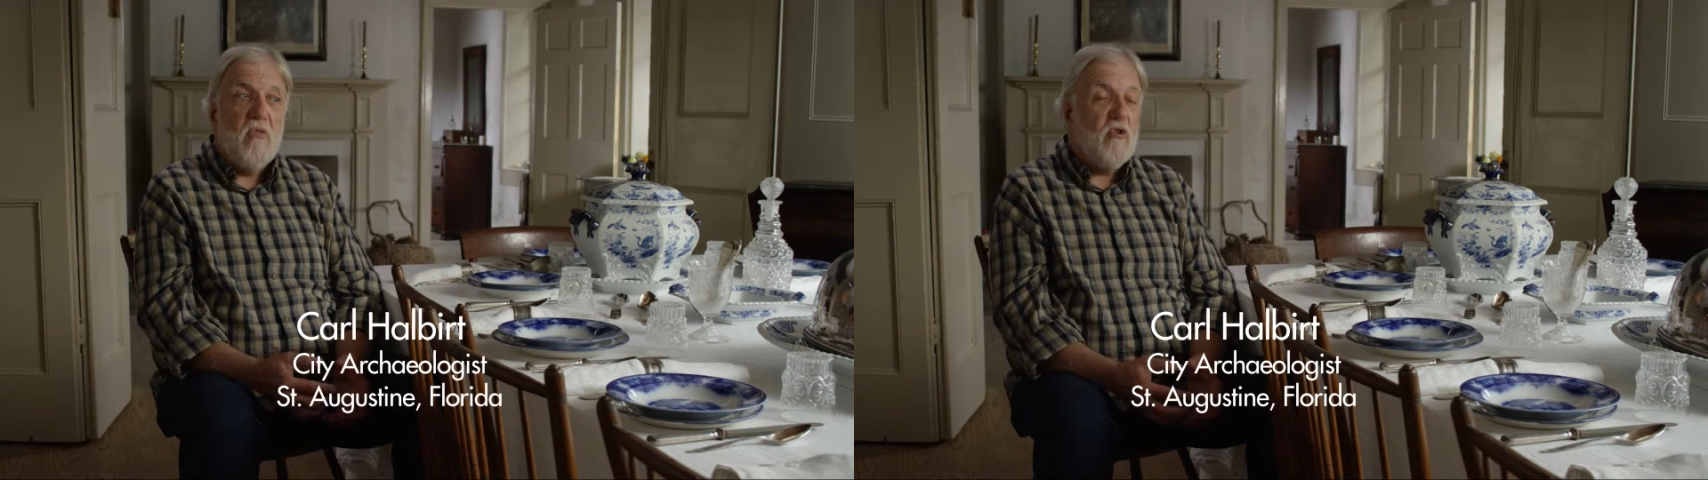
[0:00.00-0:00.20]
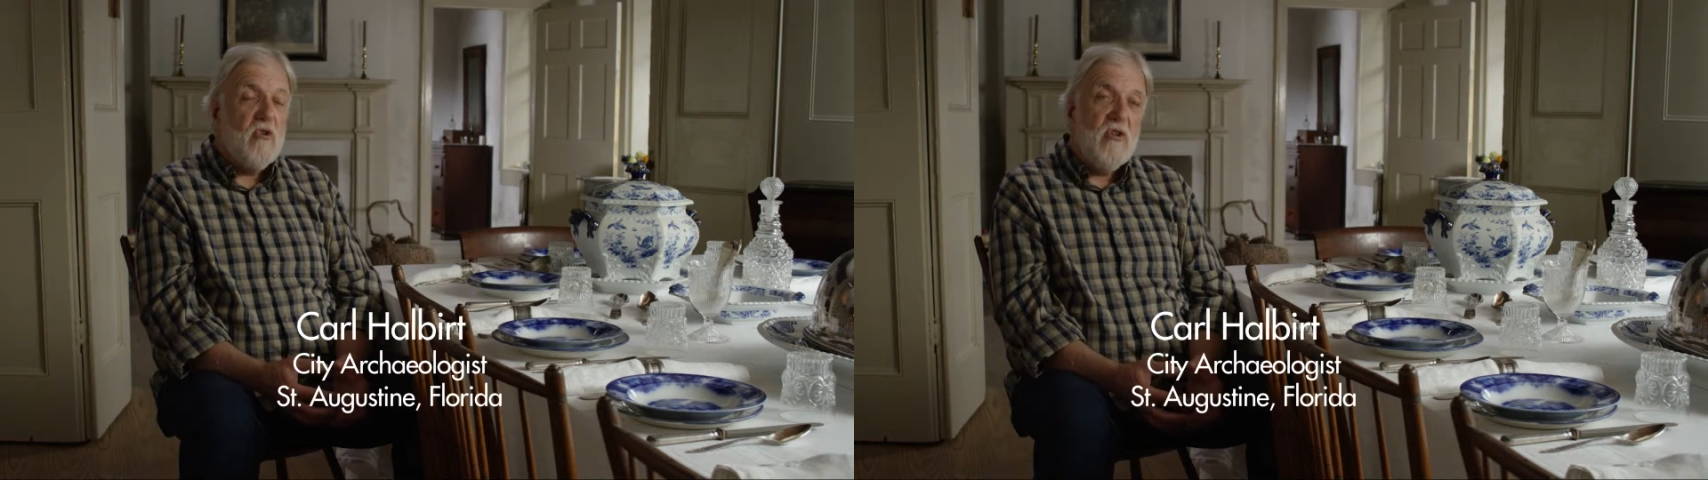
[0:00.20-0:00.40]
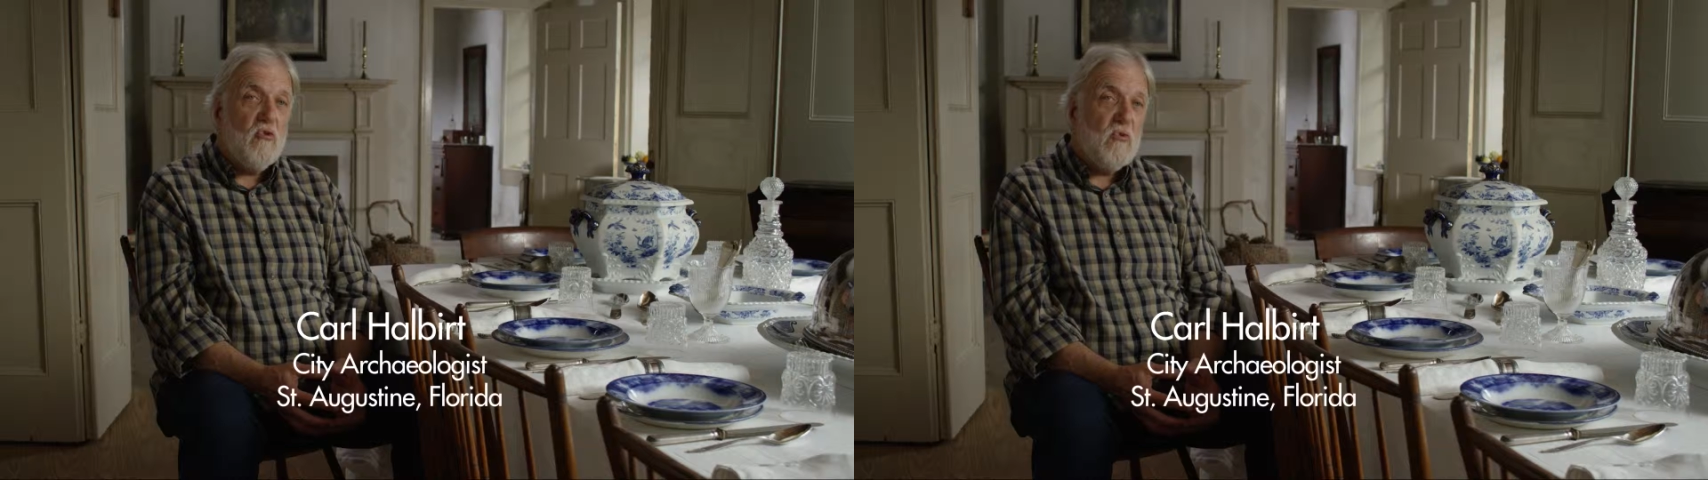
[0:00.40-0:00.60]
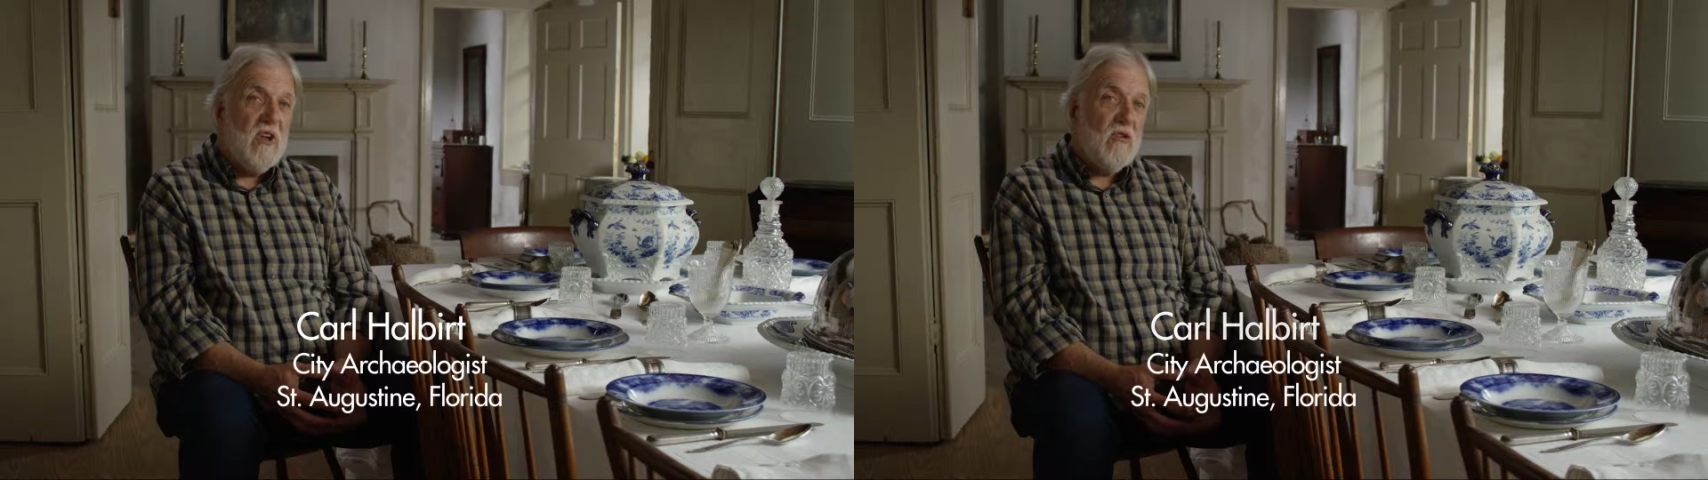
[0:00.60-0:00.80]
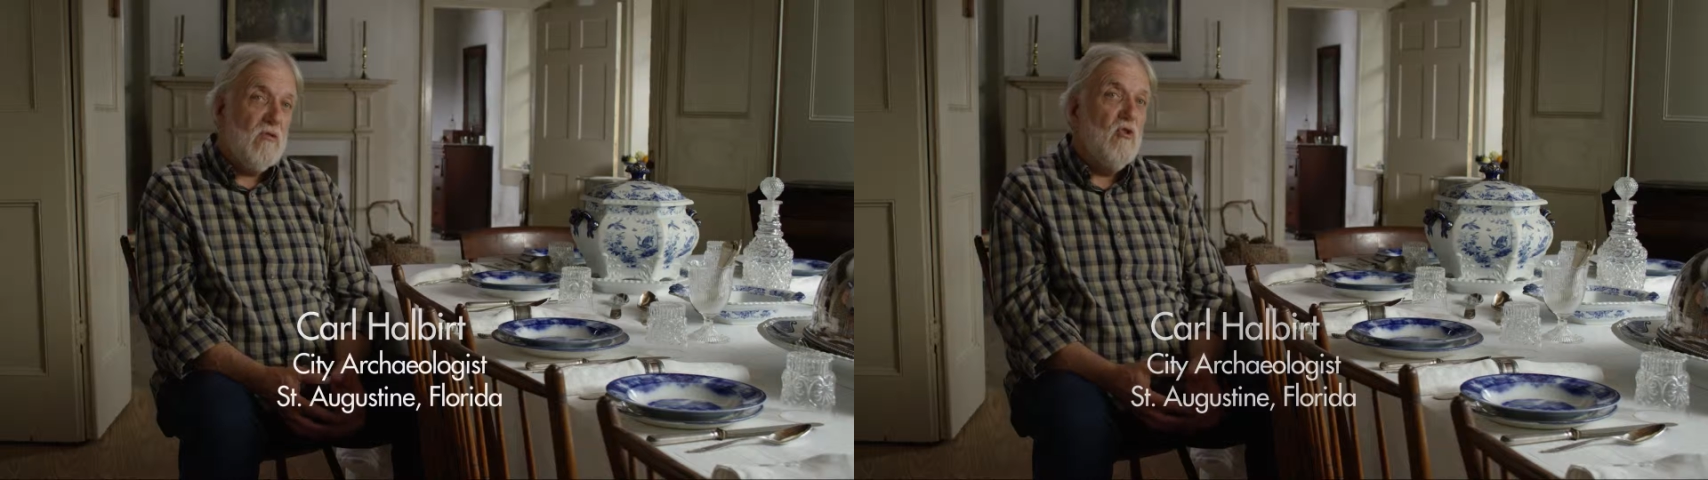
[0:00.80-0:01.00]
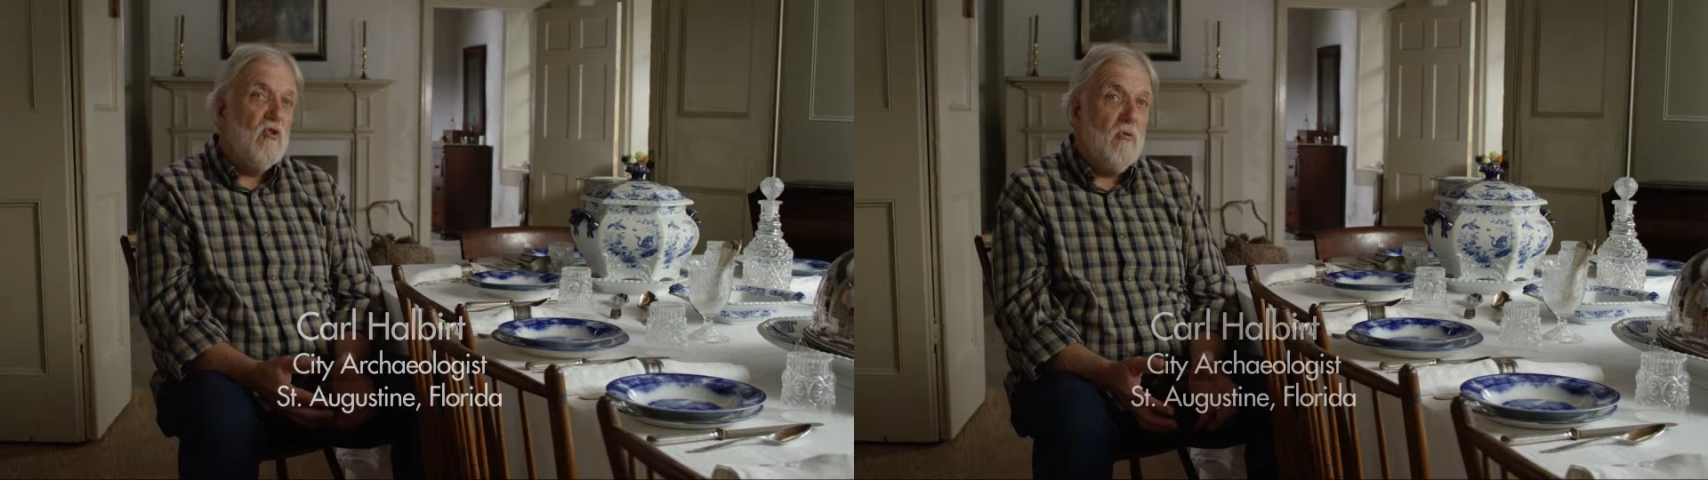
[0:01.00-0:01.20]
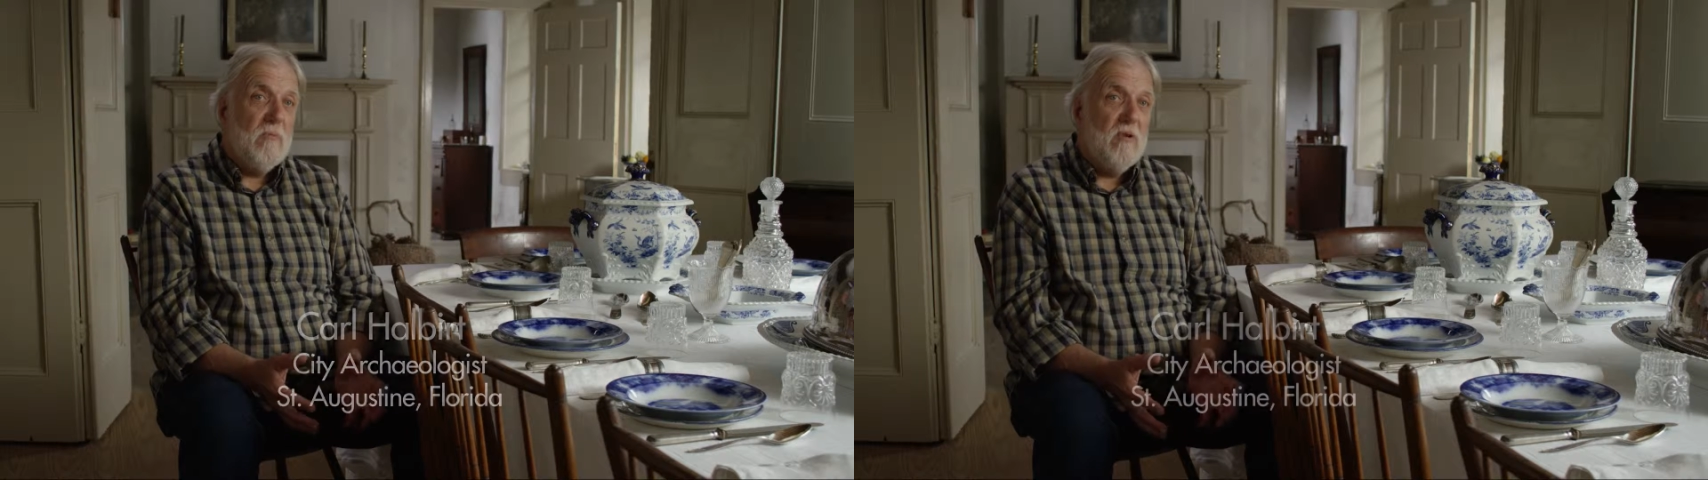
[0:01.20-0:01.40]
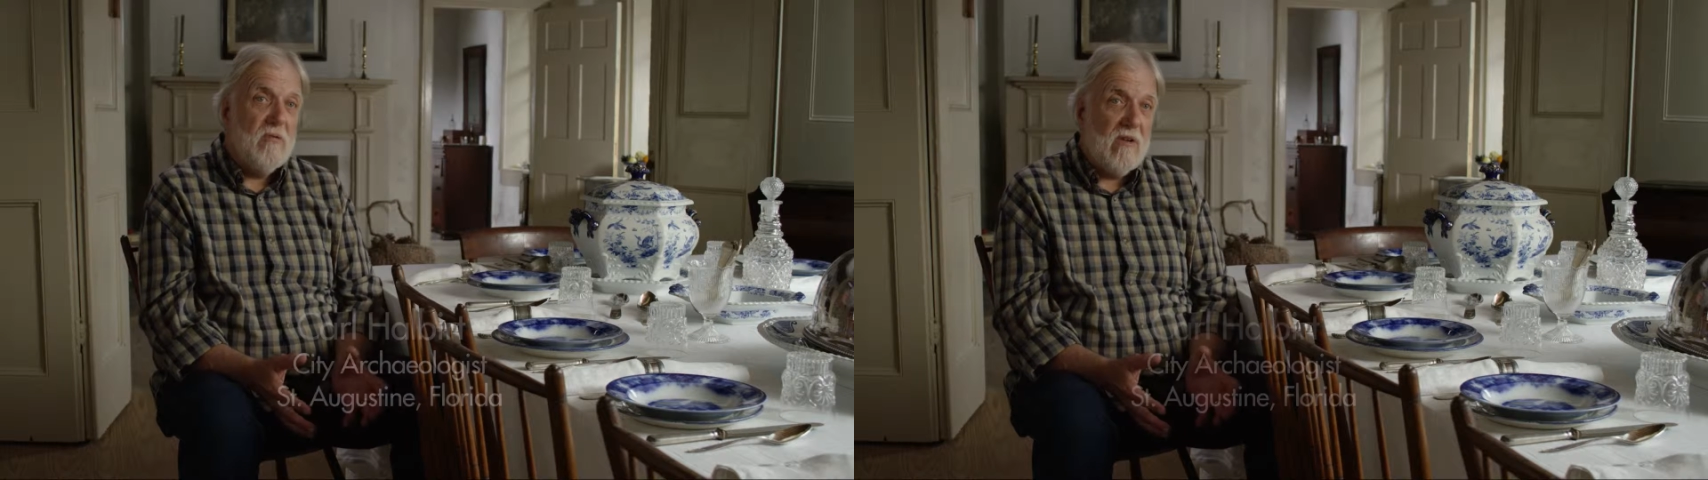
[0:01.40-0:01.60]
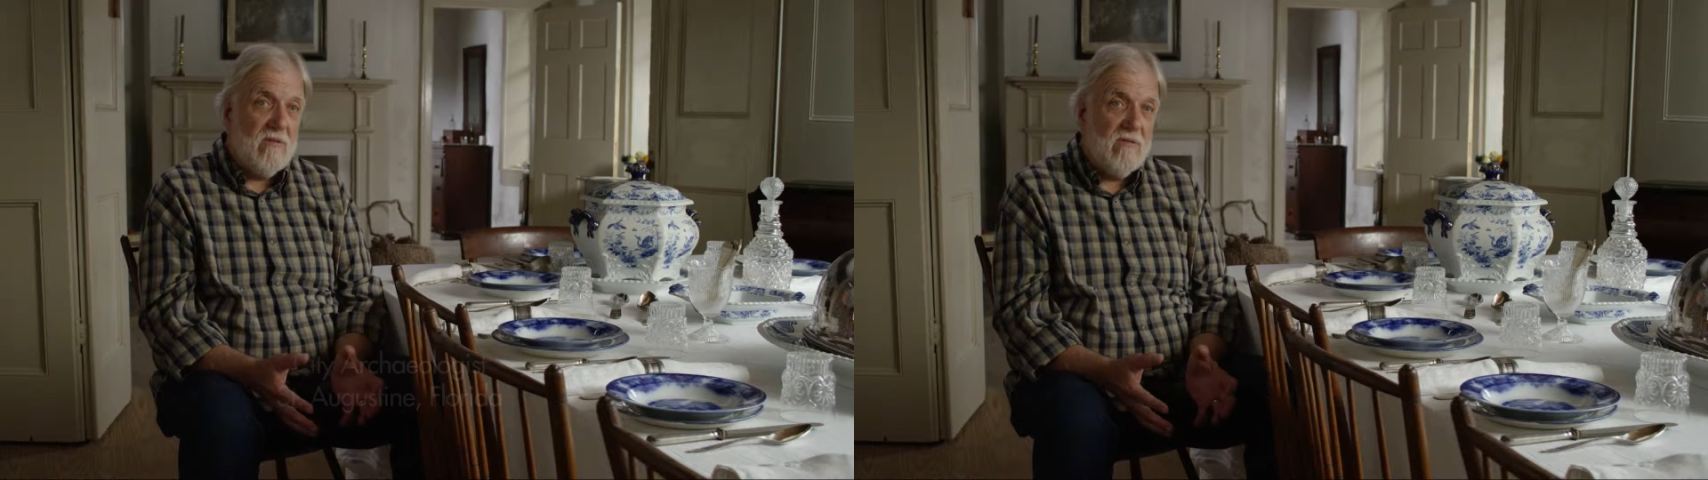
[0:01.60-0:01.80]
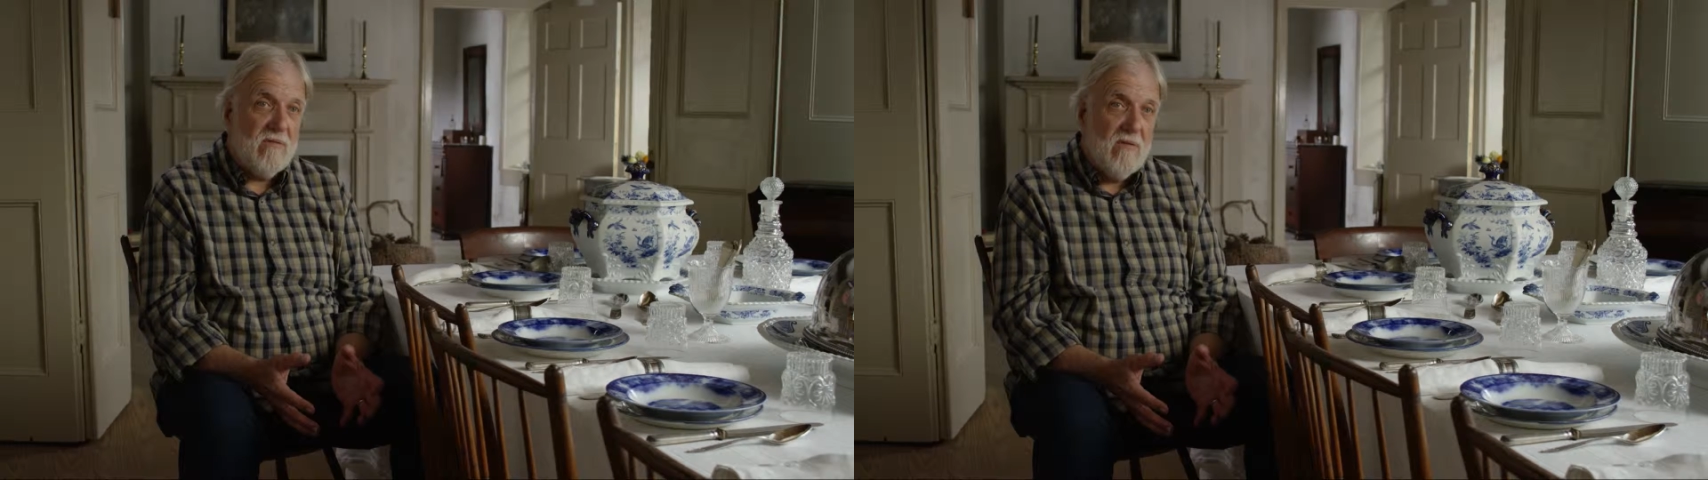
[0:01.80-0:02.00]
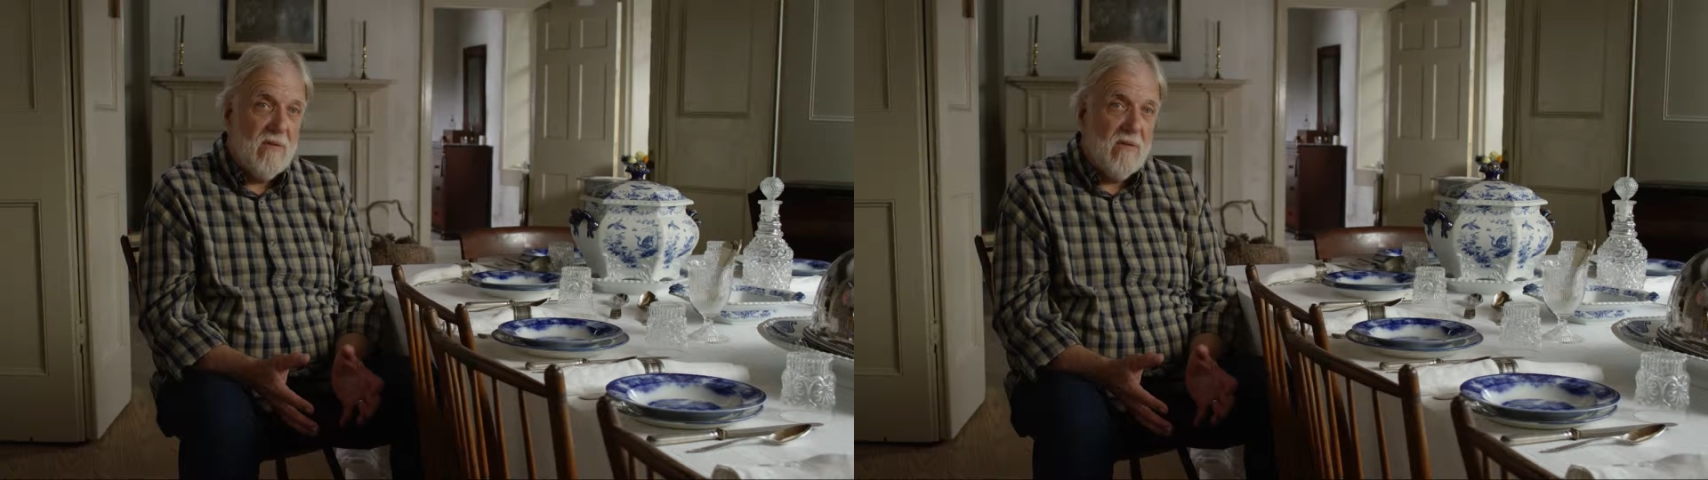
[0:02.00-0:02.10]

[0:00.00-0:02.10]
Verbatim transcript: 33 colonial buildings.